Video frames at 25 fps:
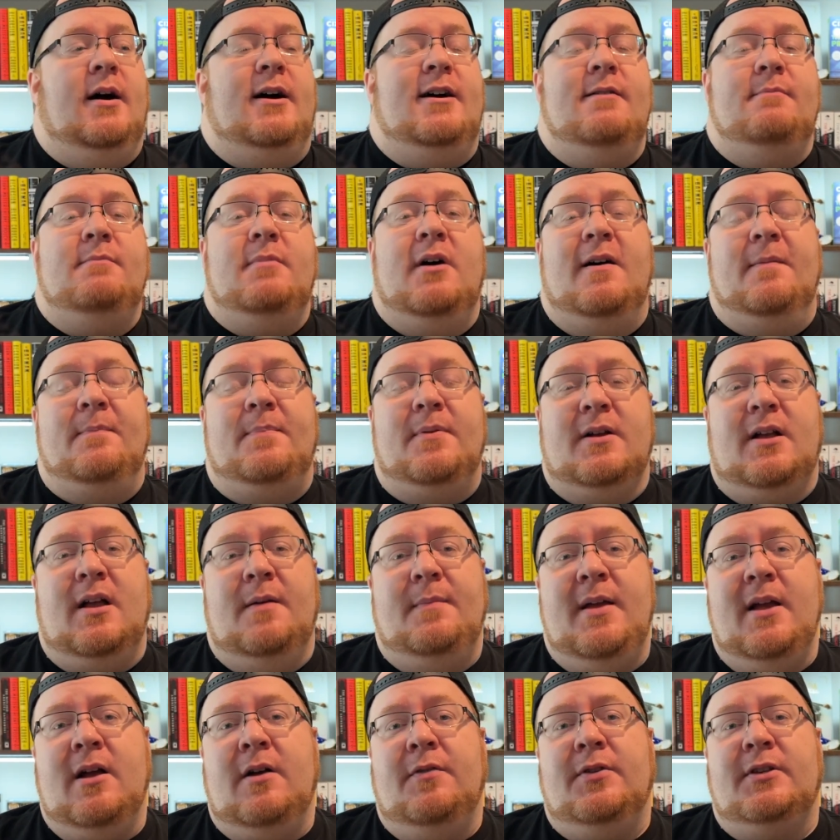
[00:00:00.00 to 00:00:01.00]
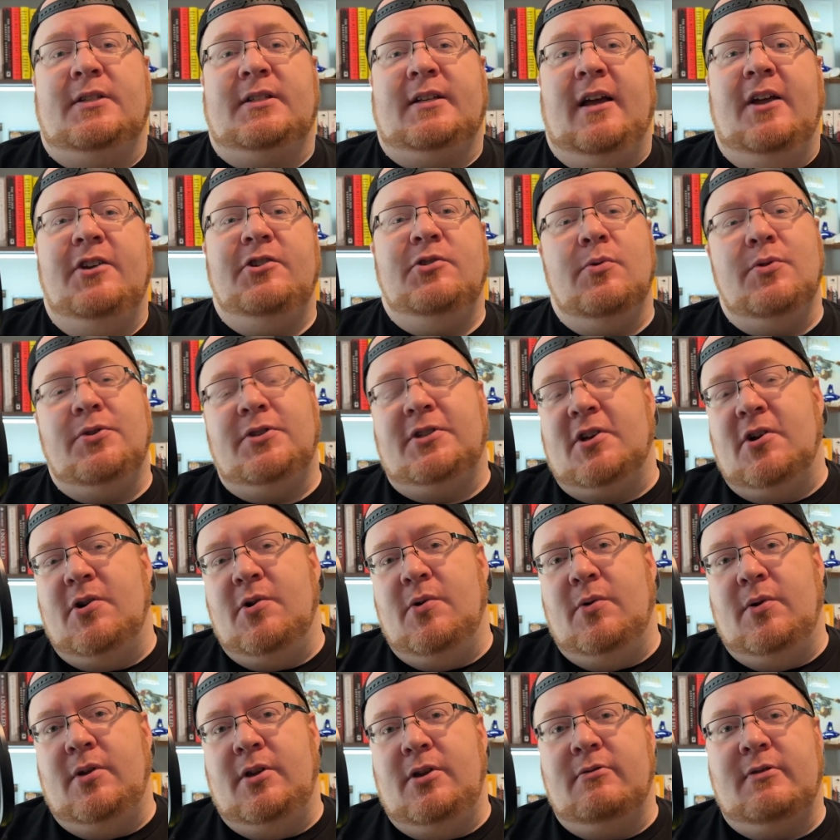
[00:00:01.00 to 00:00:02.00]
Upcoming on the schedule,
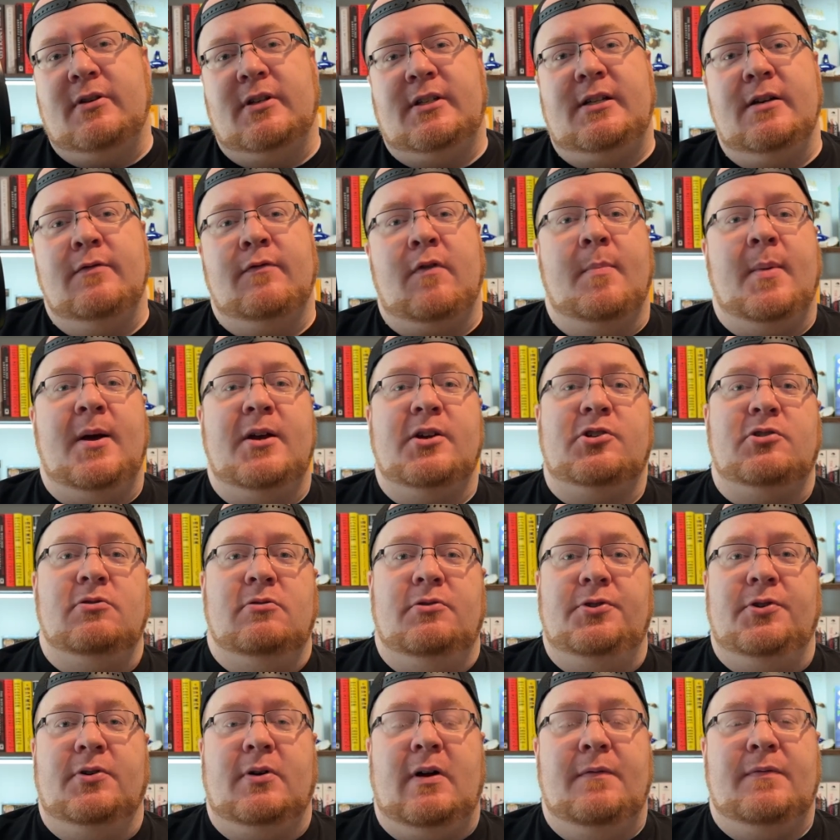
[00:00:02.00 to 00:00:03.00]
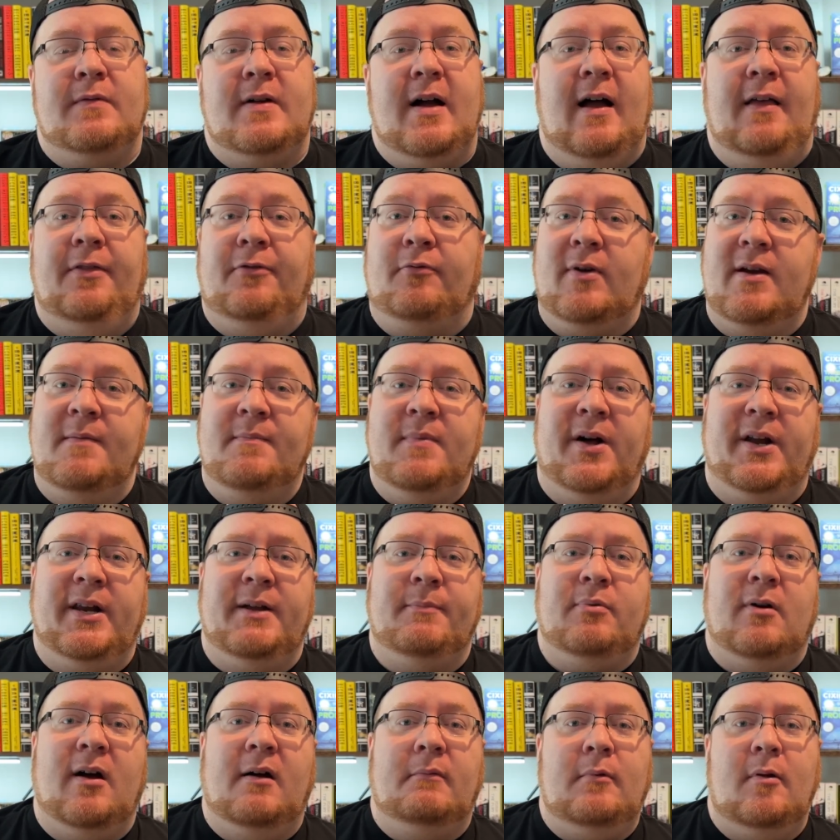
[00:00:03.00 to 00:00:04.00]
so you can see over my shoulder, I've got 3 Body
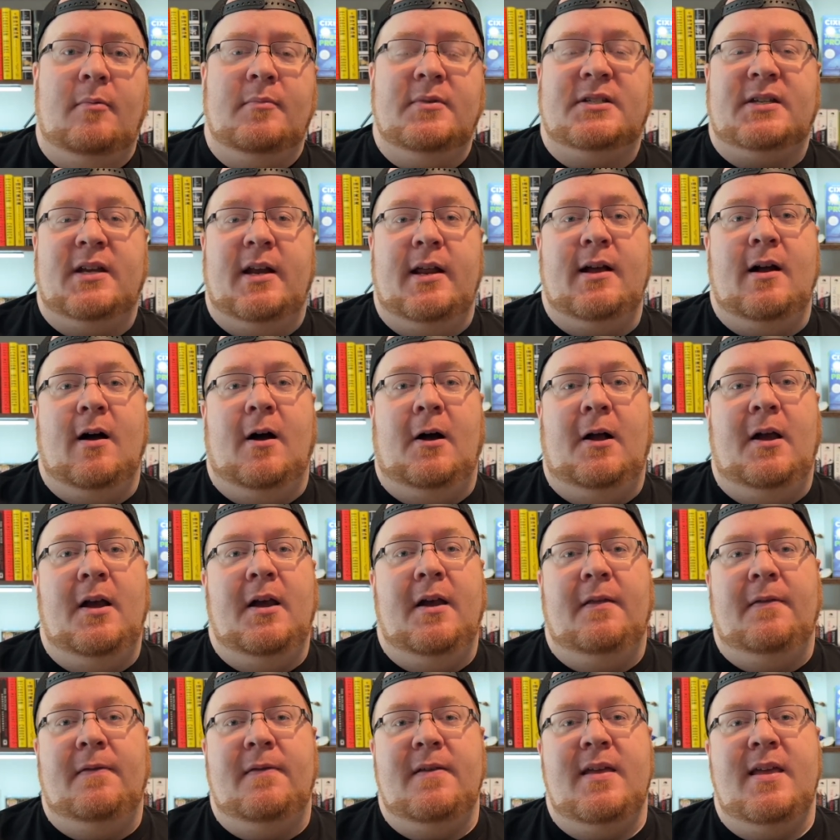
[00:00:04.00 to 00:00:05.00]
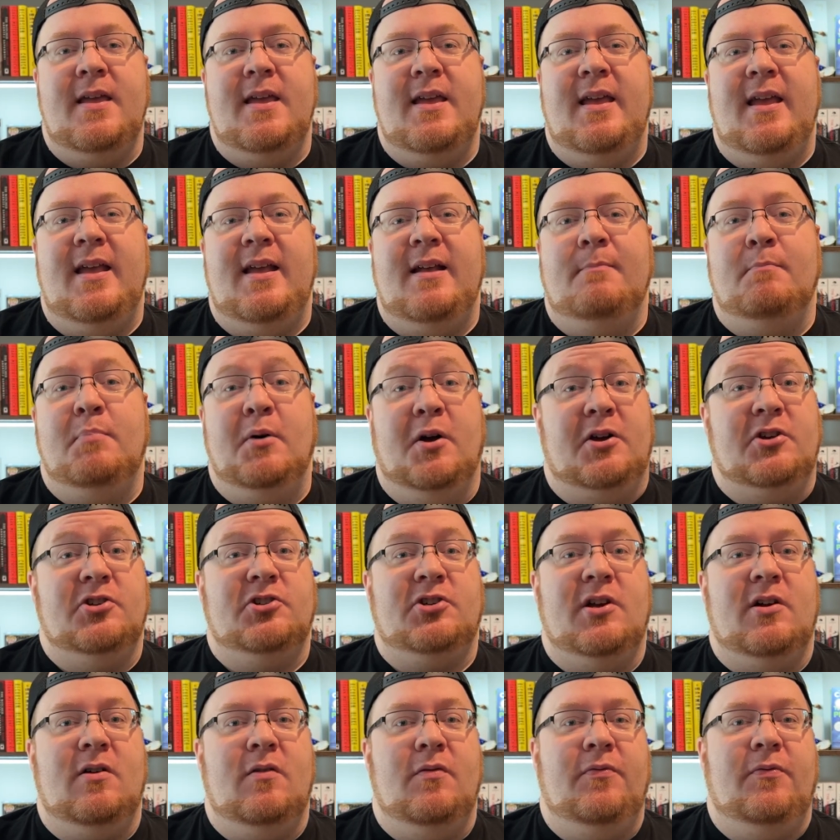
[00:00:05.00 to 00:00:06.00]
Problems sitting on the
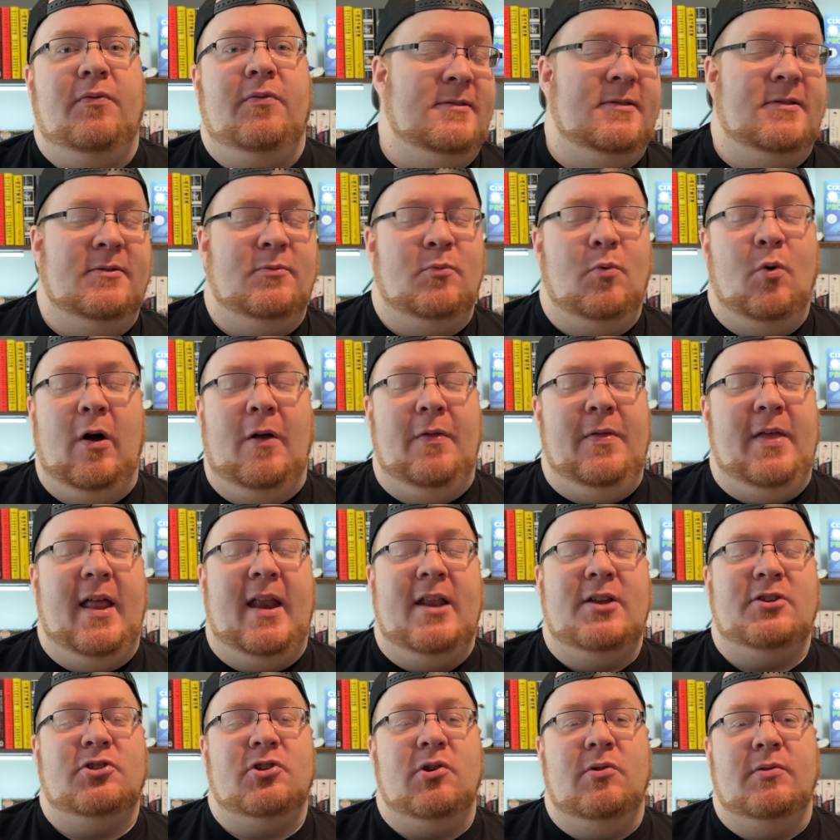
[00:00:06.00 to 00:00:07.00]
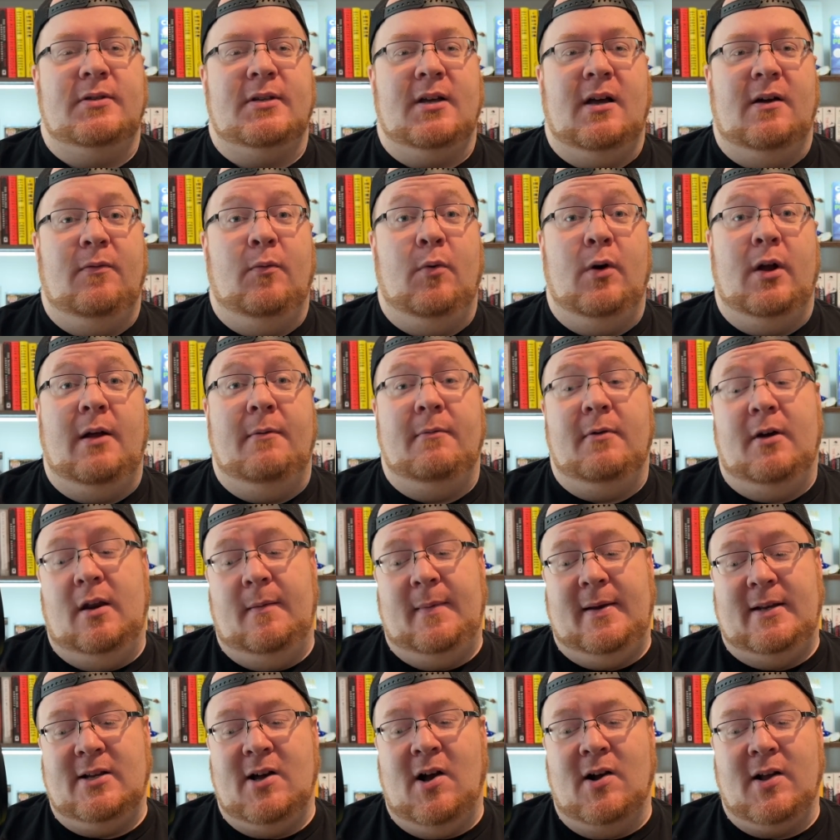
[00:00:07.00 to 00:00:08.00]
bookshelf, the one that shows off what I'm going to
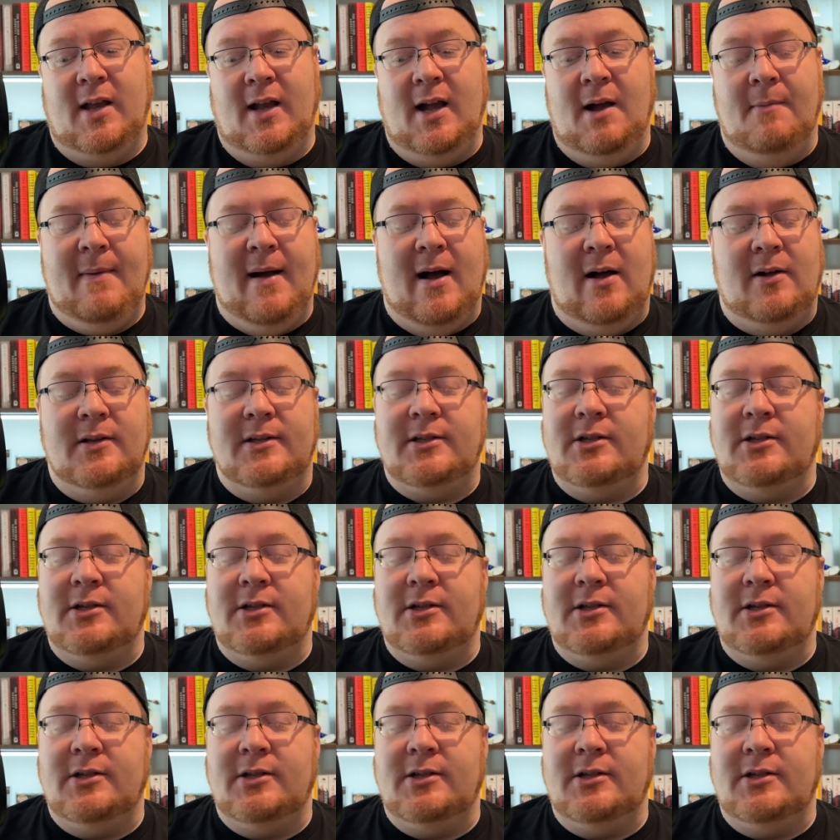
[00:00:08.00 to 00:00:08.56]
be talking about.